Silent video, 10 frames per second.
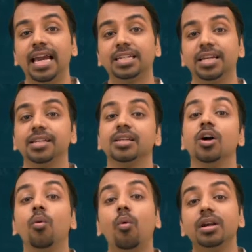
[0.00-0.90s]
lakh shares.
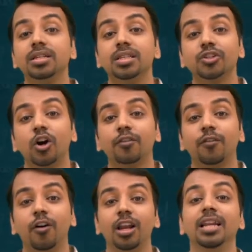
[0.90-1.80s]
What is the
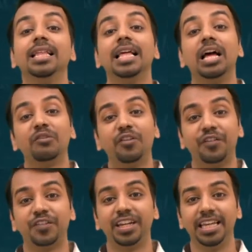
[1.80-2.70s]
shortfall?
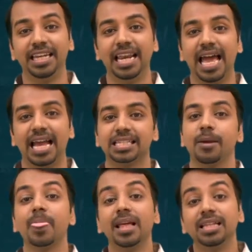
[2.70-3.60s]
15 lakhs.
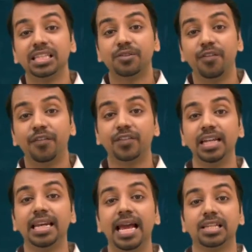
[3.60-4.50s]
This
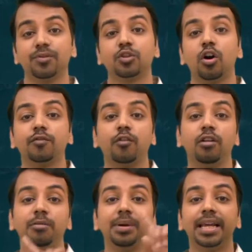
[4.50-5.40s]
15 lakhs of shortfall
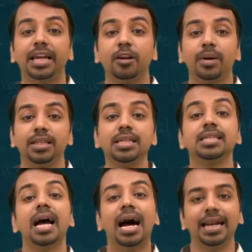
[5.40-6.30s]
will be taken by
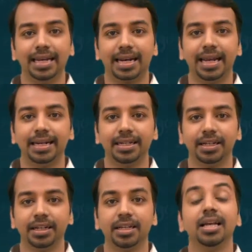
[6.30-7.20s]
this
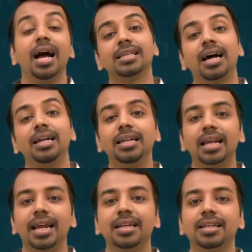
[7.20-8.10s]
underwriter.
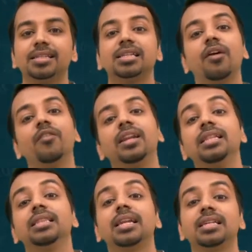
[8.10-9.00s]
Underwriter is
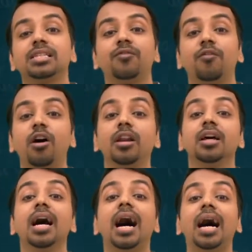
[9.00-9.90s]
covering the risk for
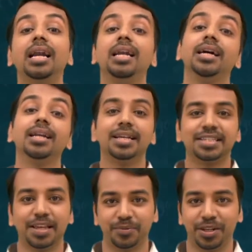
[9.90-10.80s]
under
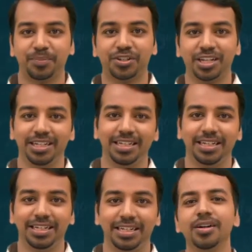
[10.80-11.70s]
subscription.